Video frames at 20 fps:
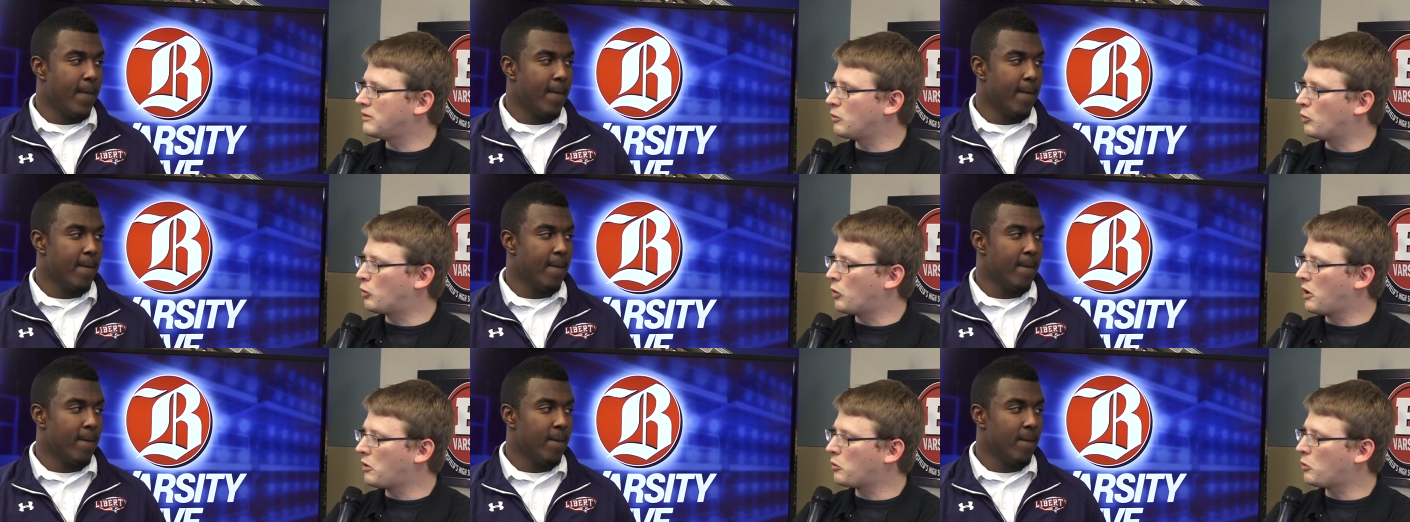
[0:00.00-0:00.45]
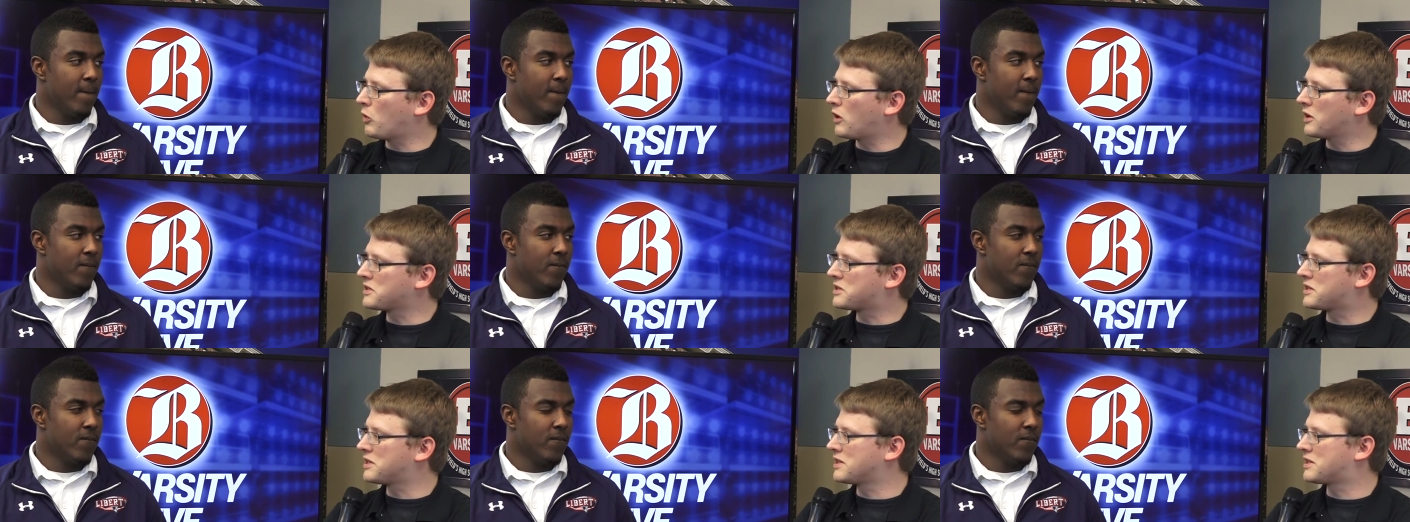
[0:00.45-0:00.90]
Speaker 1: what
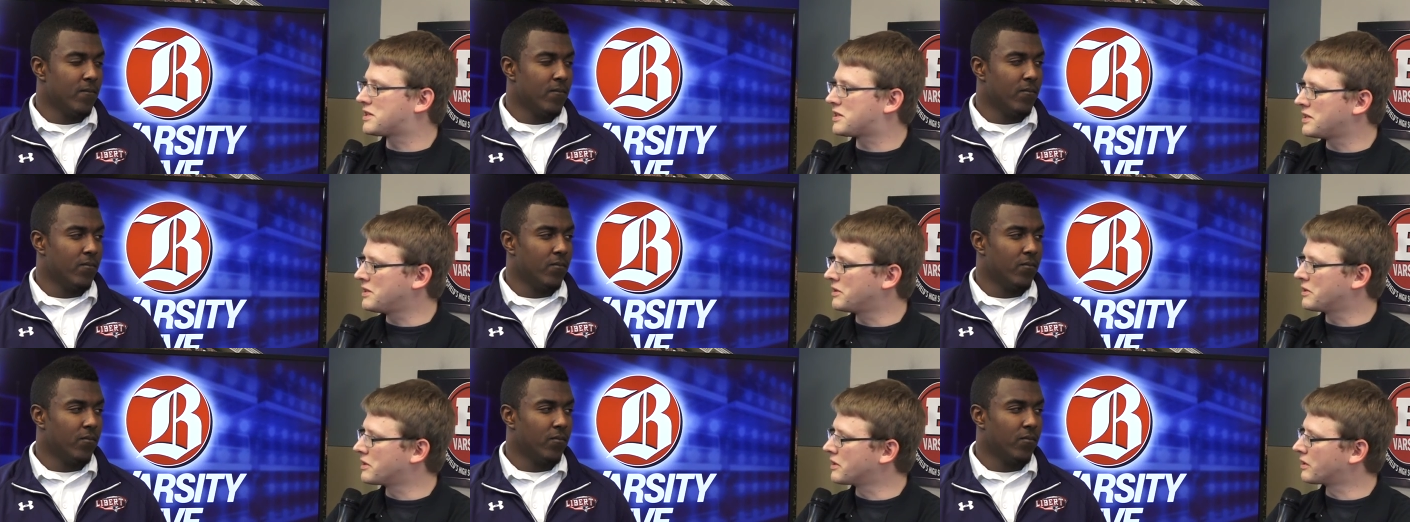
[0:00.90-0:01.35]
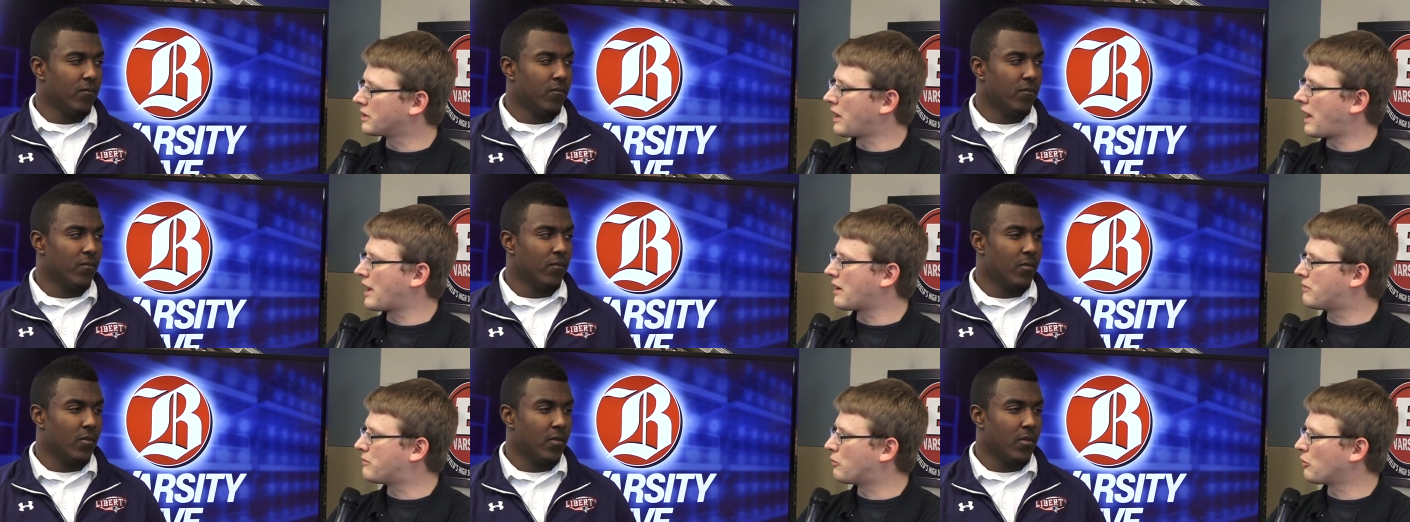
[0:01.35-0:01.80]
was this senior year
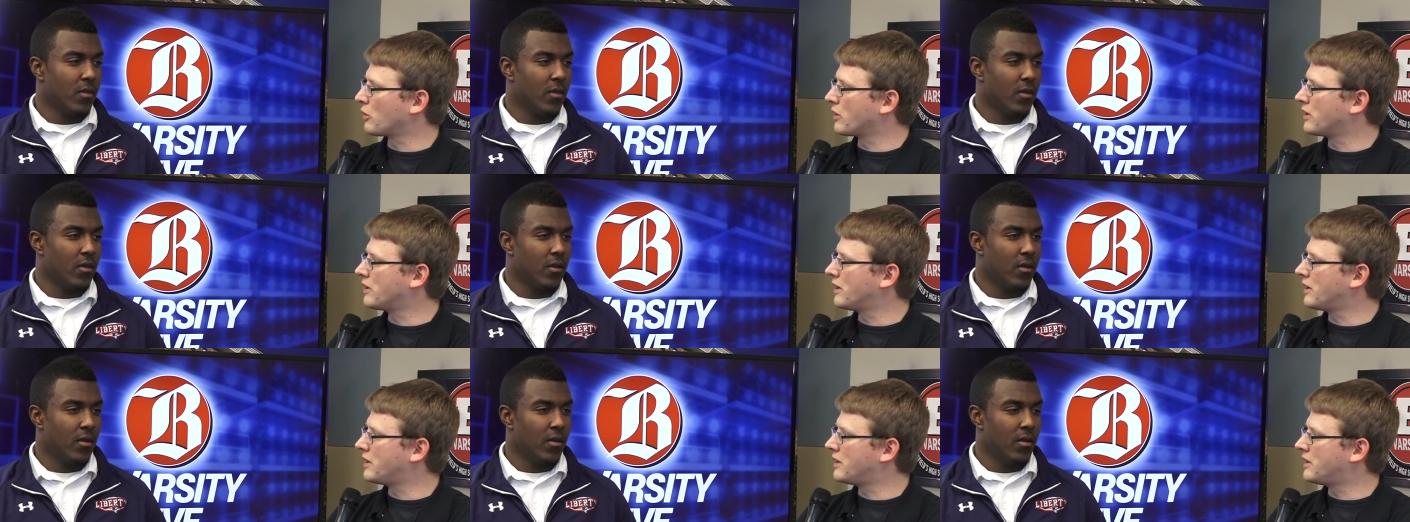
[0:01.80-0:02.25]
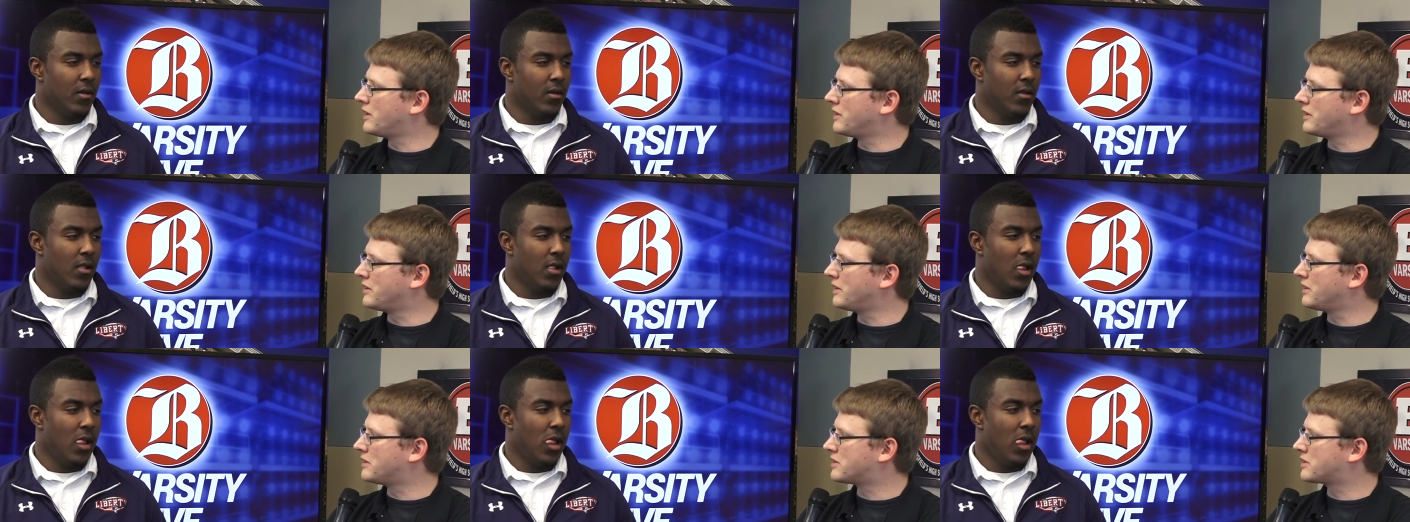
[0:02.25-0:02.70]
like for you?
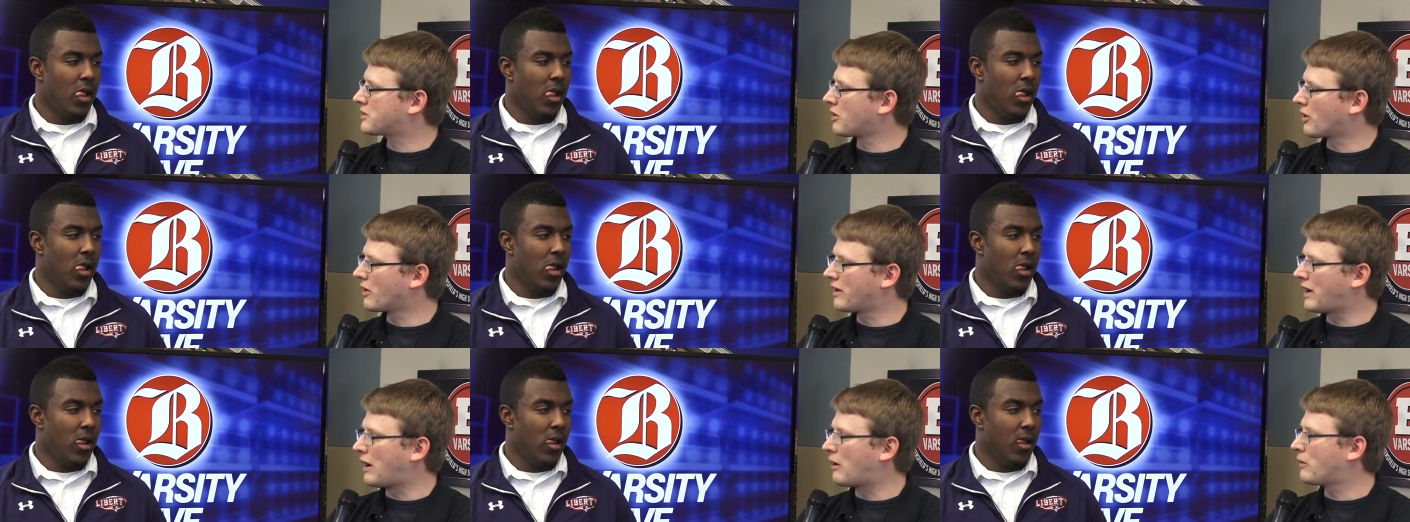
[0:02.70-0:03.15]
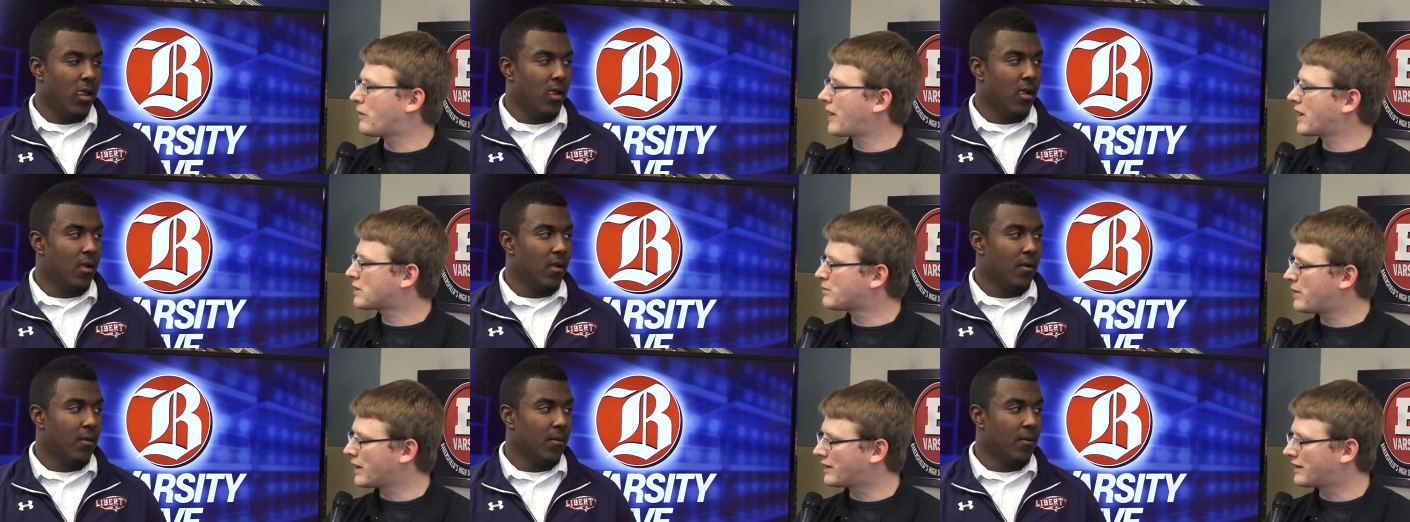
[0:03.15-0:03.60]
It, it, started out with
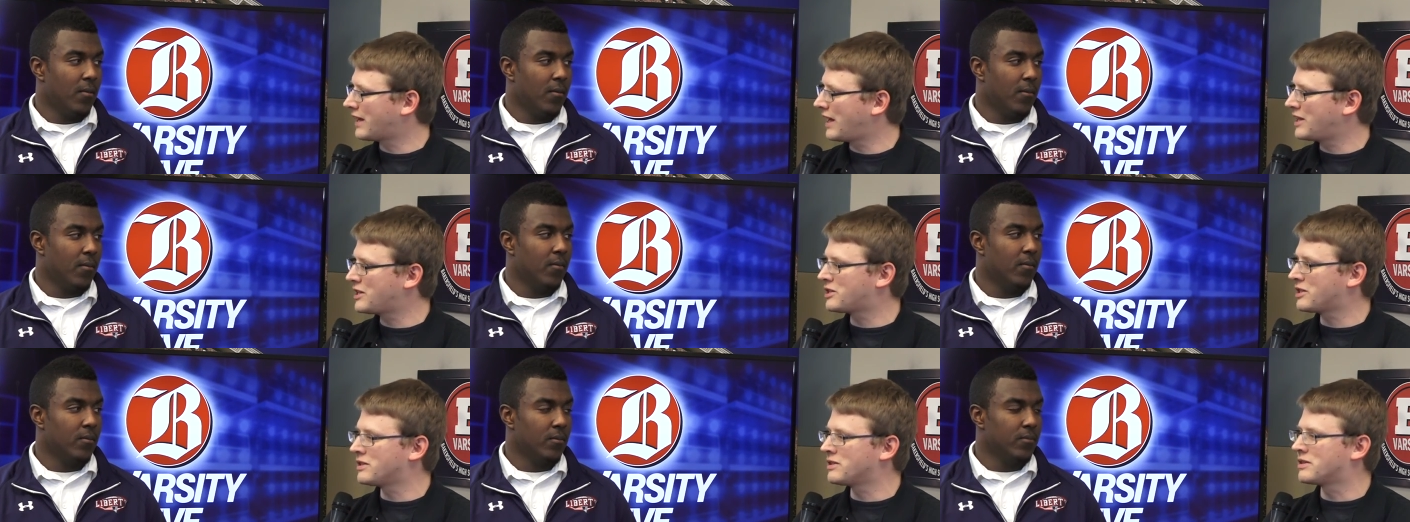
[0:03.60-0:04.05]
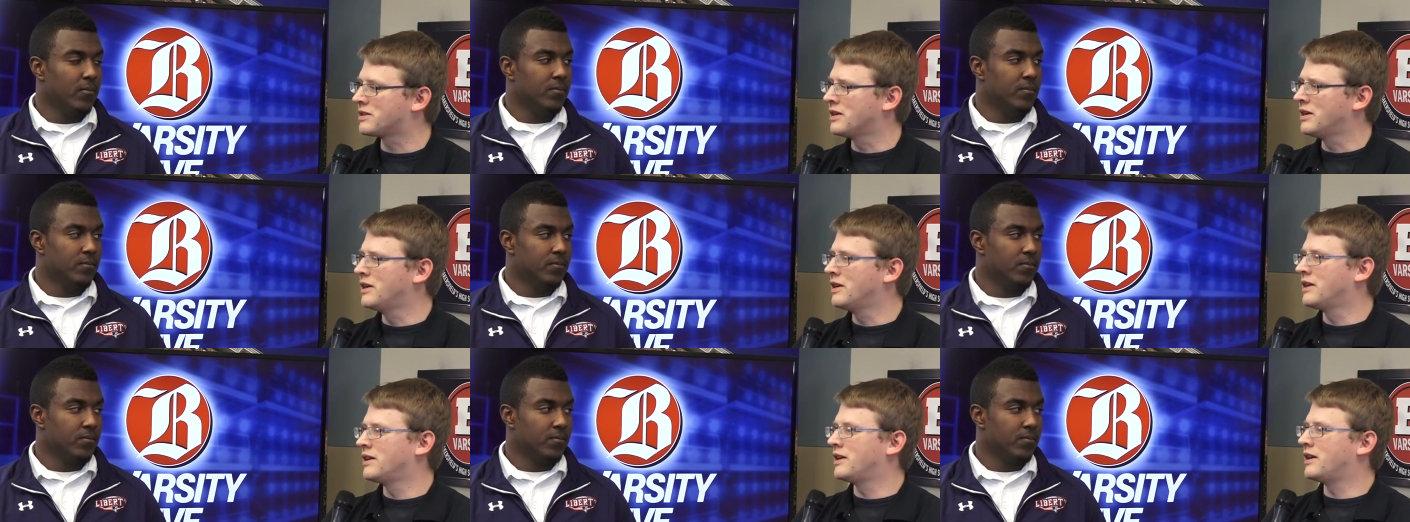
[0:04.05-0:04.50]
expectations,
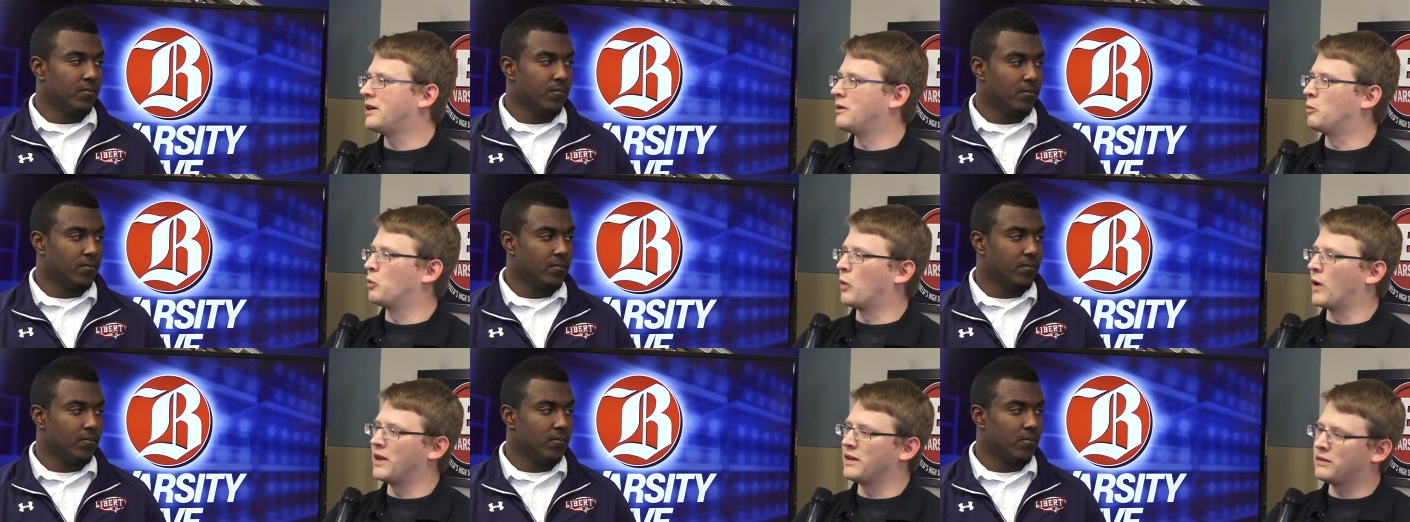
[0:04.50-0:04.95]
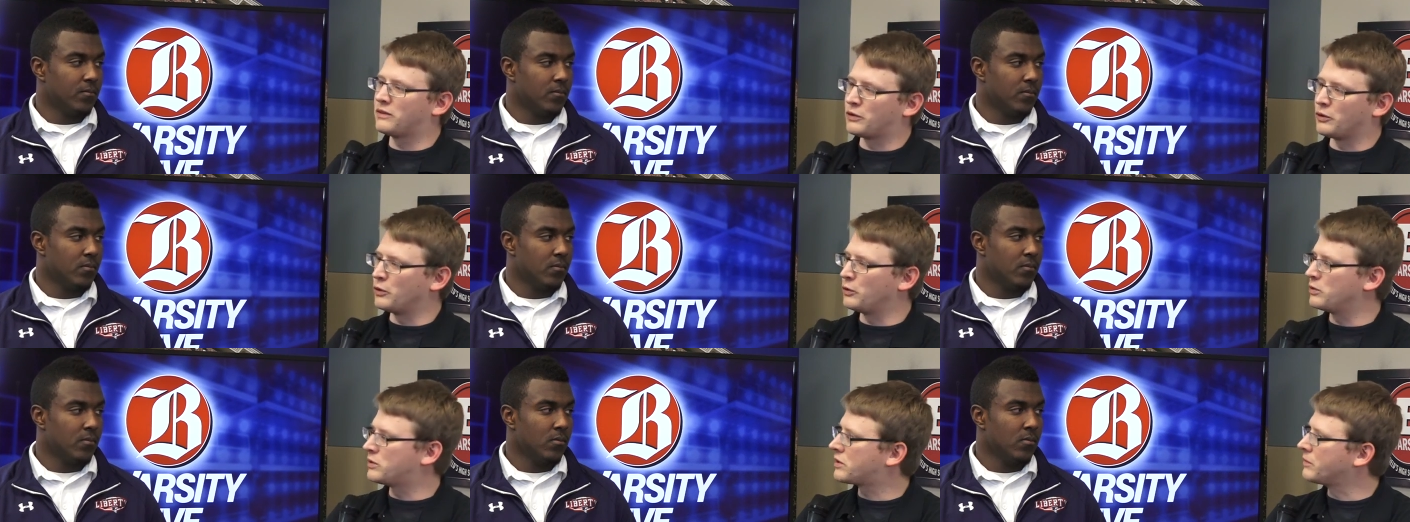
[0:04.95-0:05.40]
it went
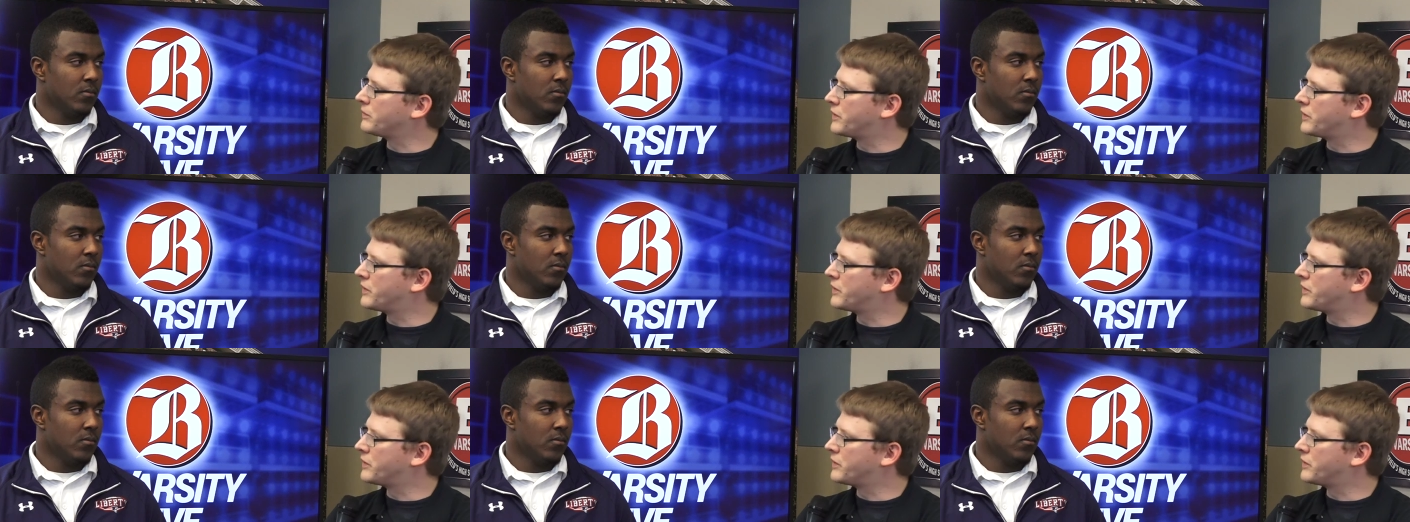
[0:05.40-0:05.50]
to